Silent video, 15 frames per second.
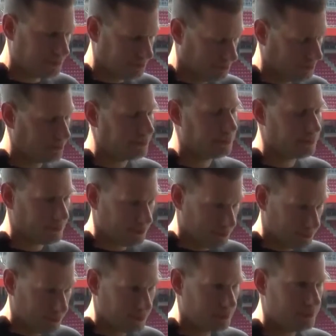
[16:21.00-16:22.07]
your user
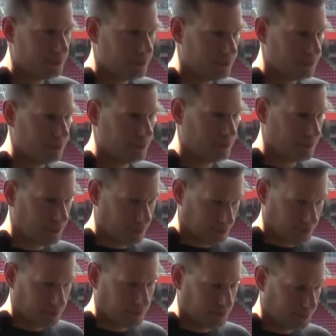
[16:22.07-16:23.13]
experience, and your
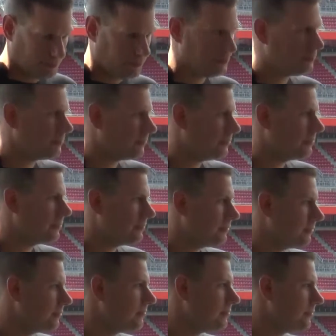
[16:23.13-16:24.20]
network.
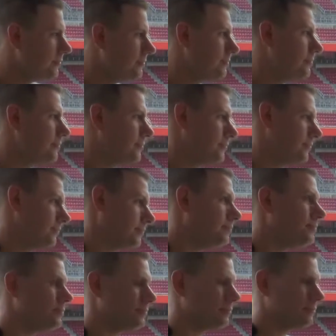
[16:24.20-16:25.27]
How that world kind of
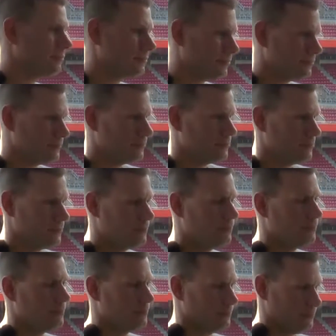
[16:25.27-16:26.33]
meshes together when you talk
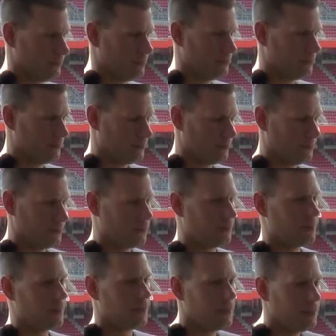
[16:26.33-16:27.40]
through the single pane of glass.